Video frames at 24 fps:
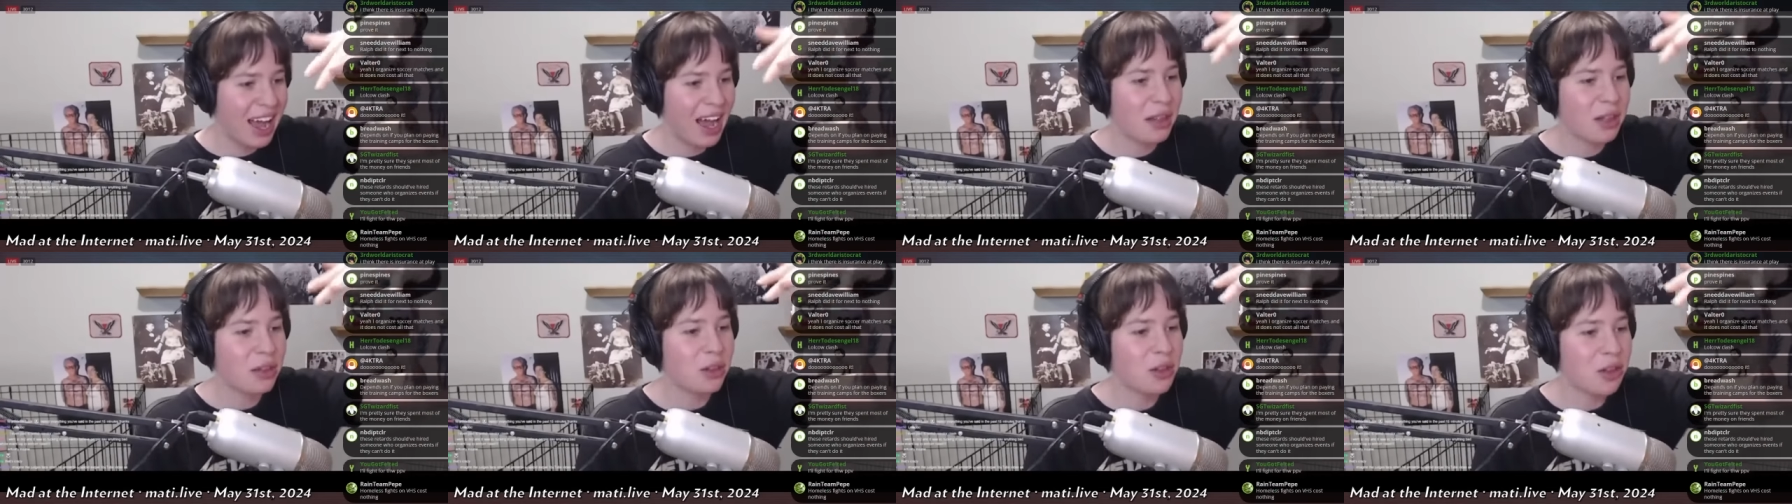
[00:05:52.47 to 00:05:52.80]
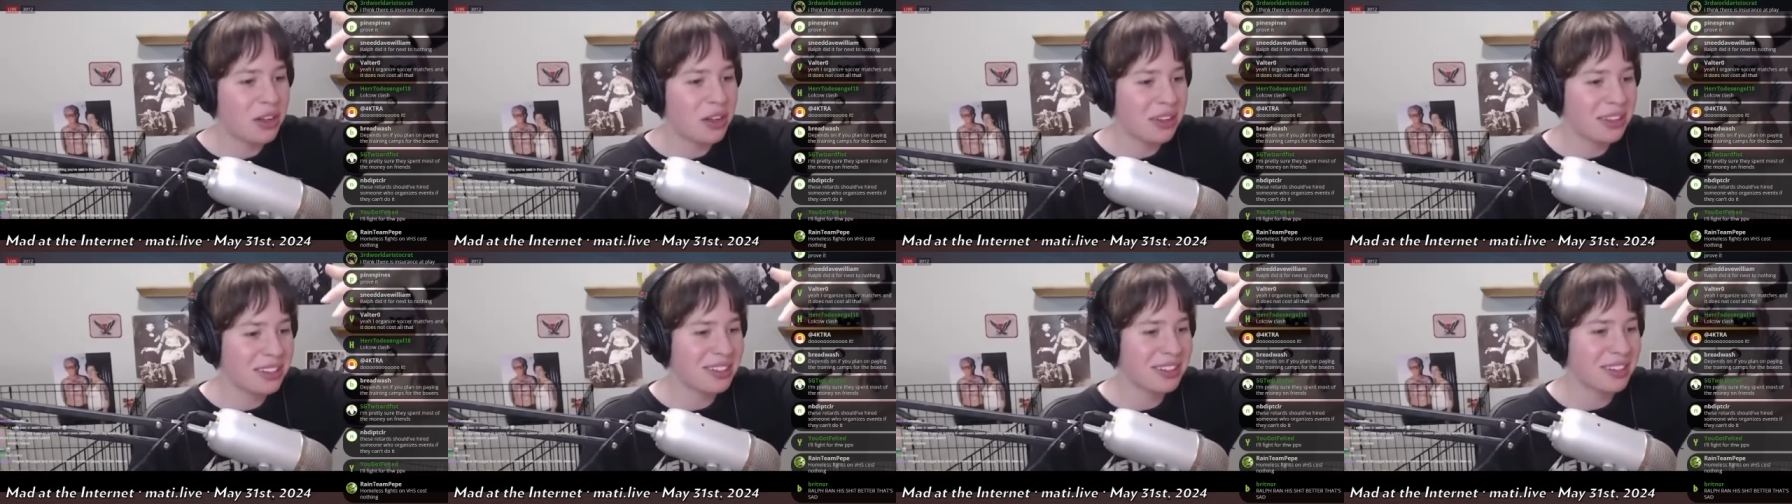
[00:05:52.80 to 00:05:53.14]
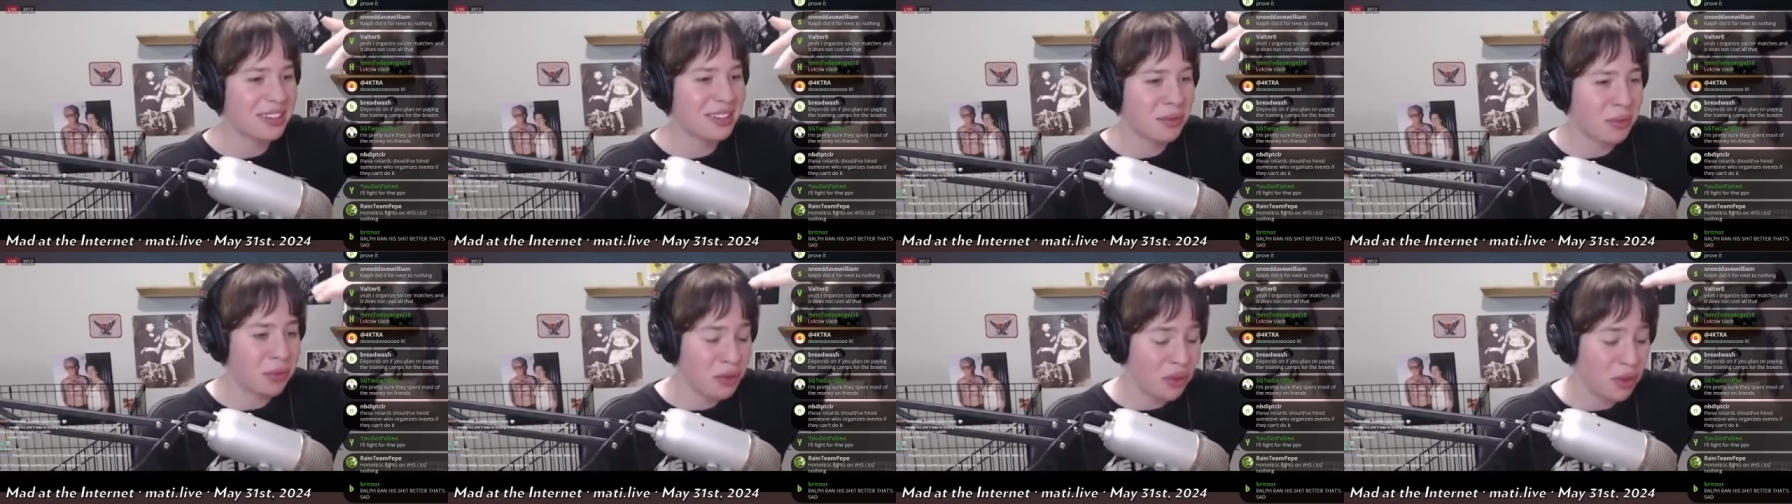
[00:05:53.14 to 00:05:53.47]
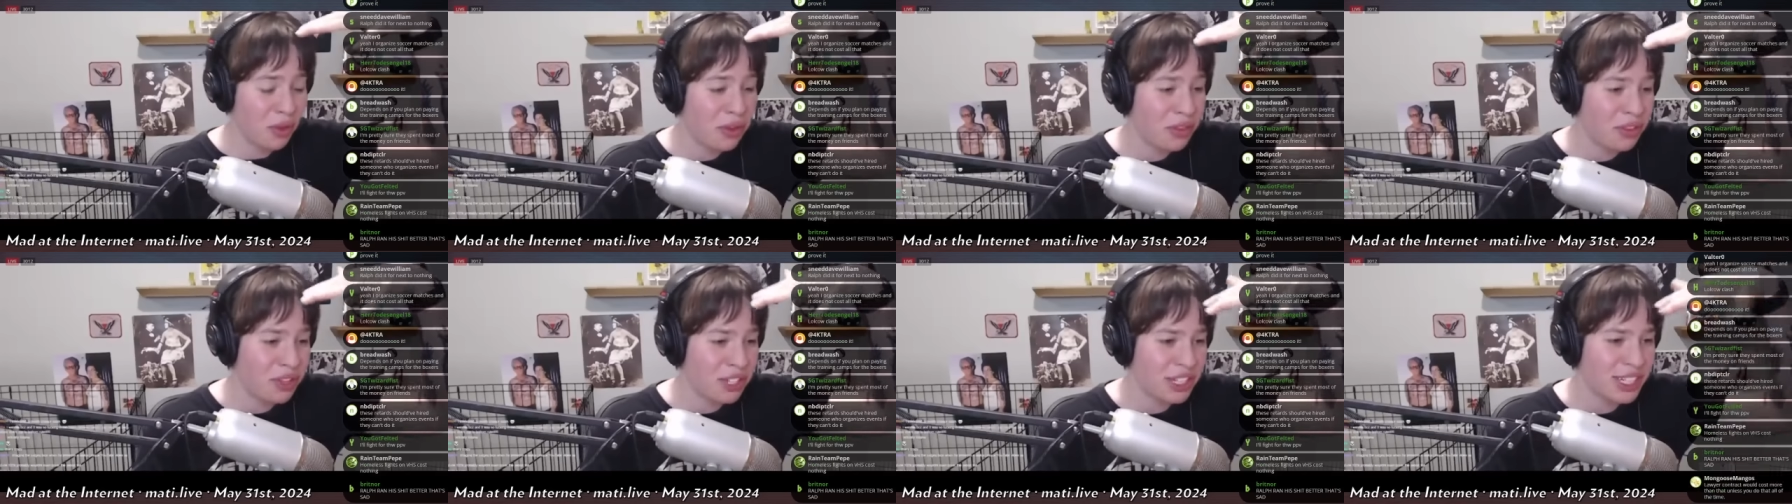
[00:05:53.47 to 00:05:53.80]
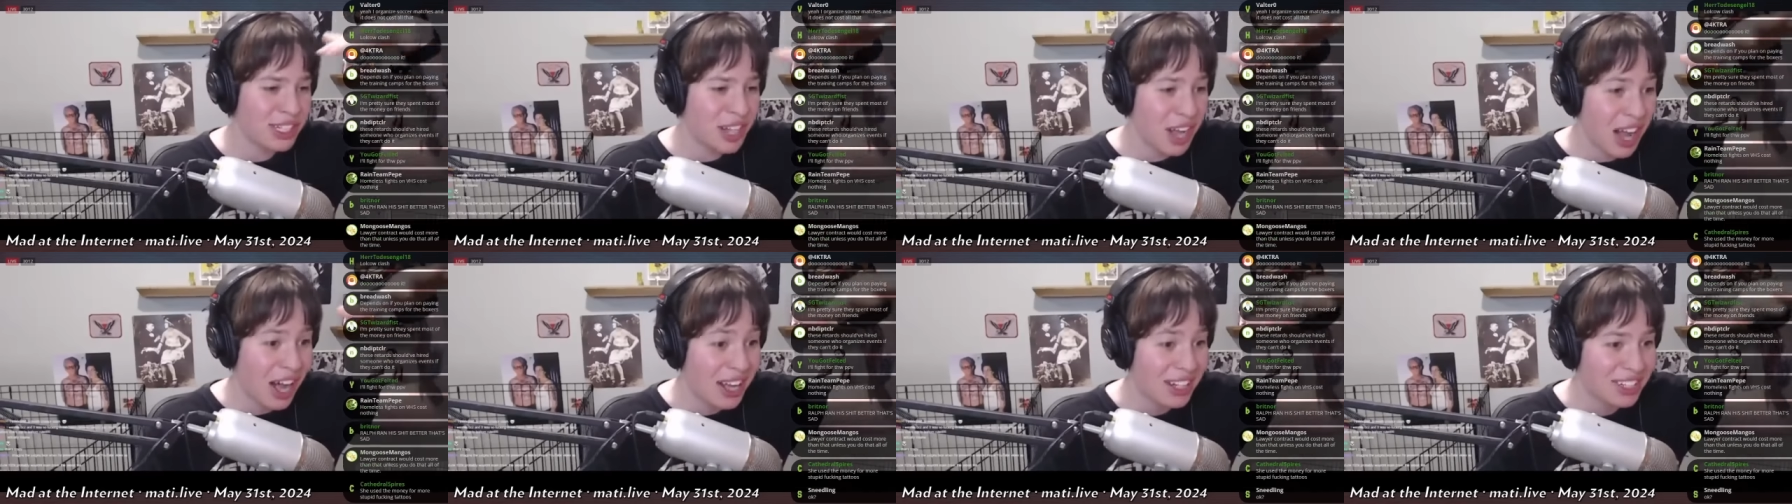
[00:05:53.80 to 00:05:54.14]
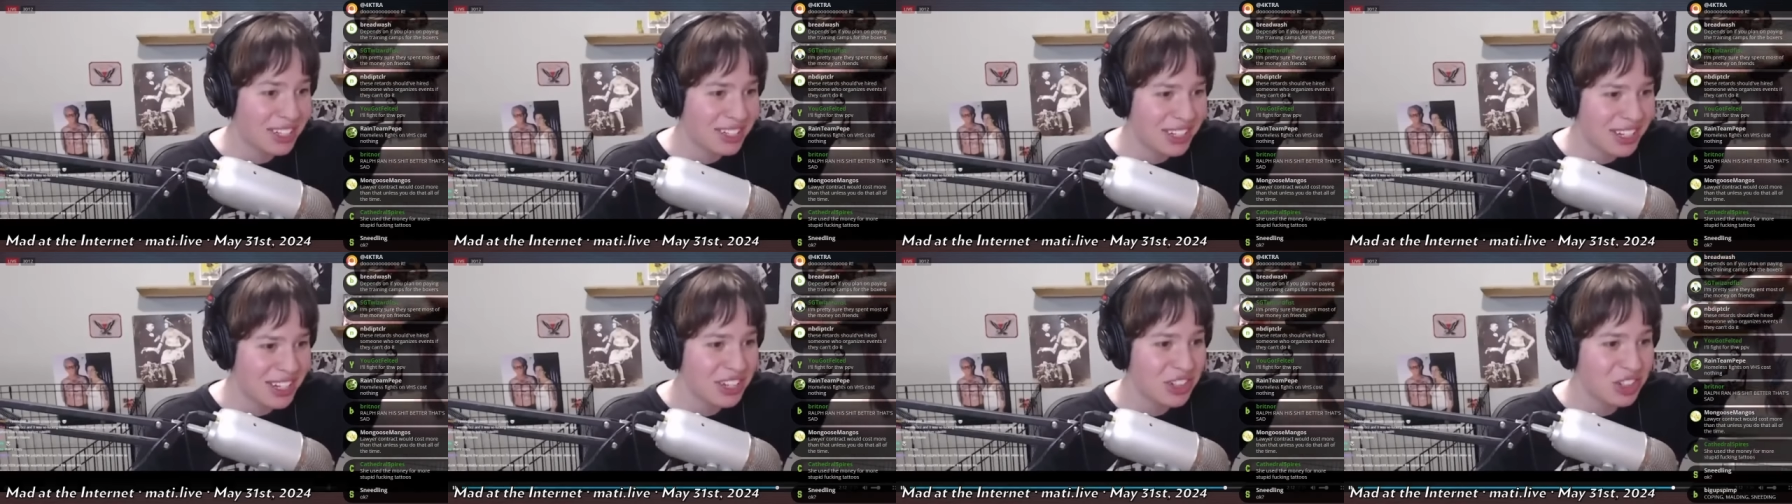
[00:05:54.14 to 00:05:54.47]
I look
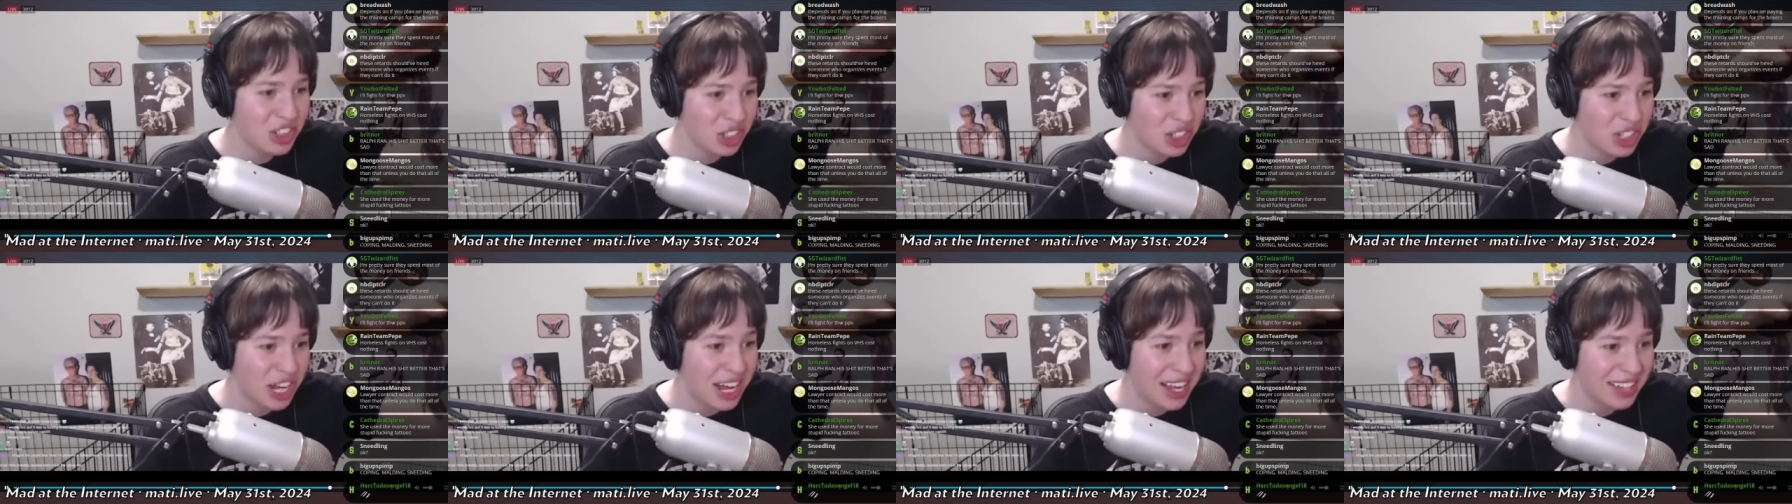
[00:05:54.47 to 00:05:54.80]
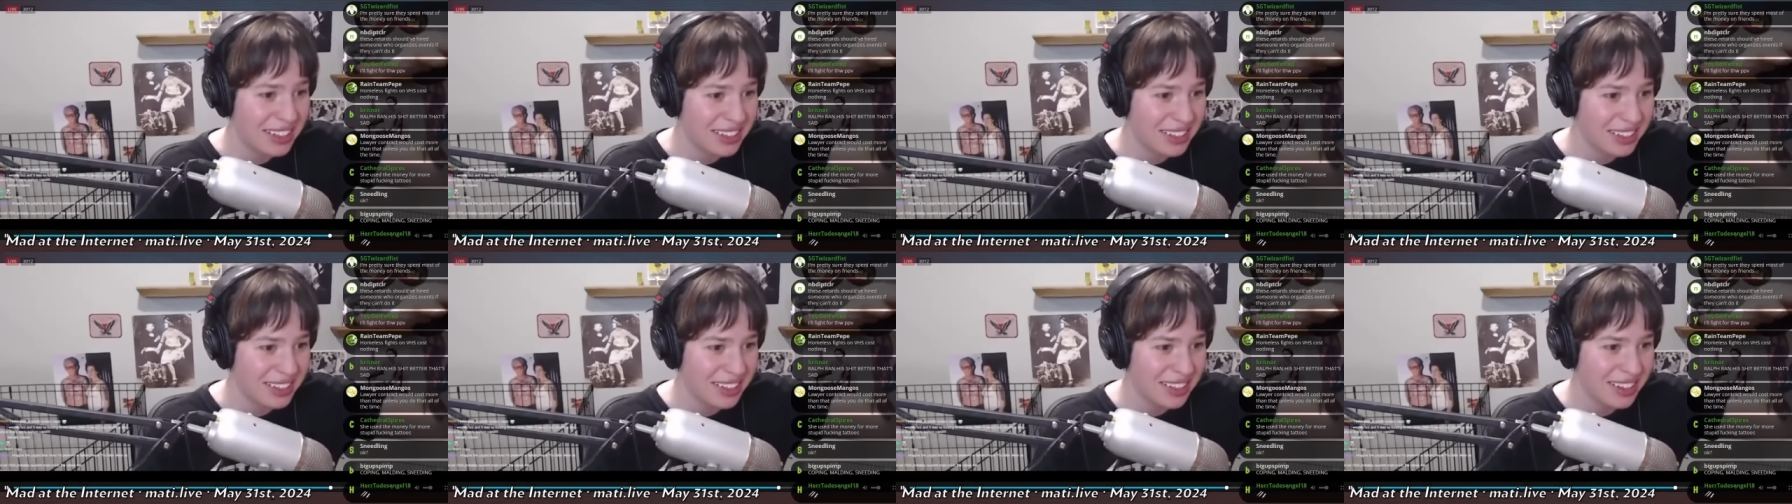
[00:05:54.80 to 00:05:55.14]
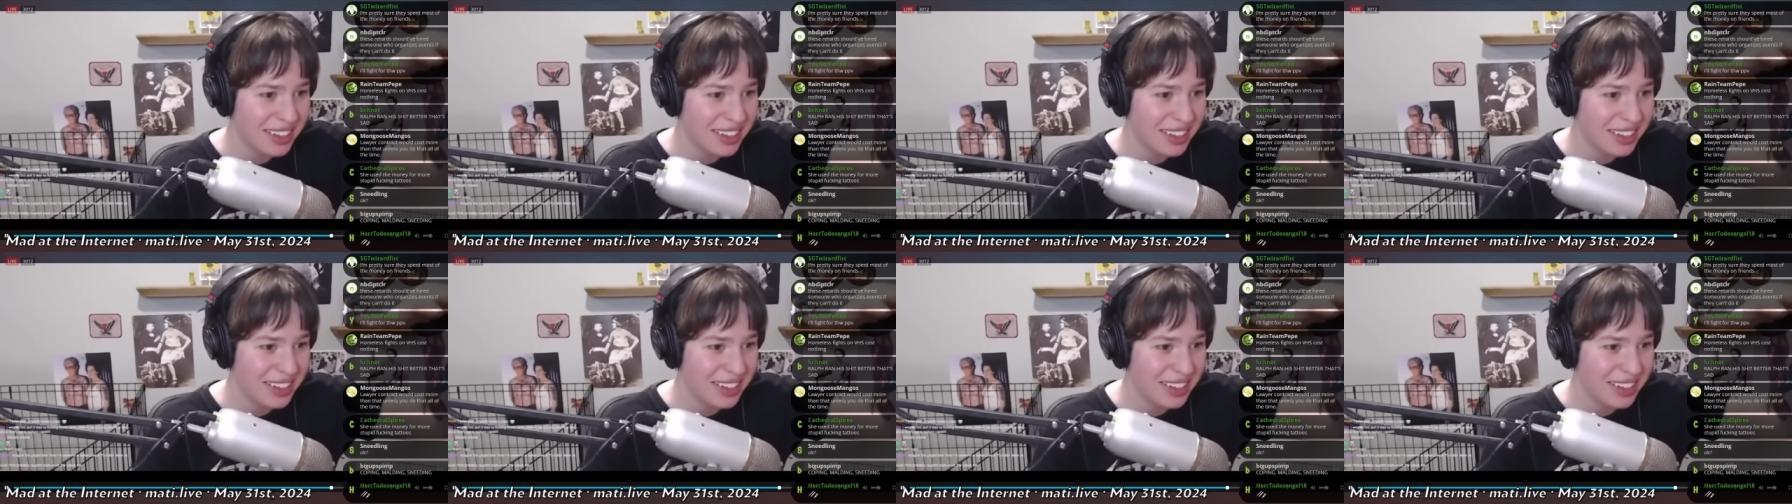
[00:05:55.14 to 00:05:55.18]
disgusting as shit.